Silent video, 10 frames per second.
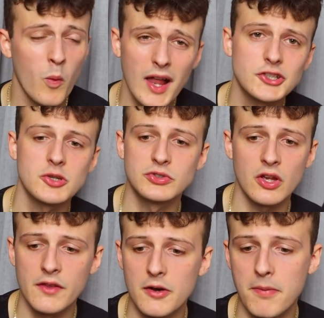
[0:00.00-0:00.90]
And while she was
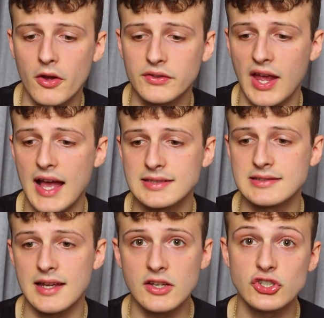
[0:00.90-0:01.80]
on their
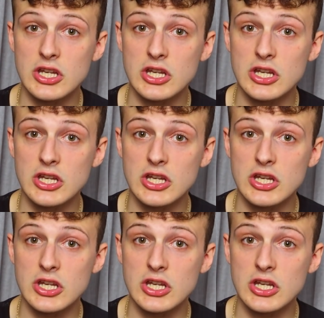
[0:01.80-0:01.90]
podcast, uh,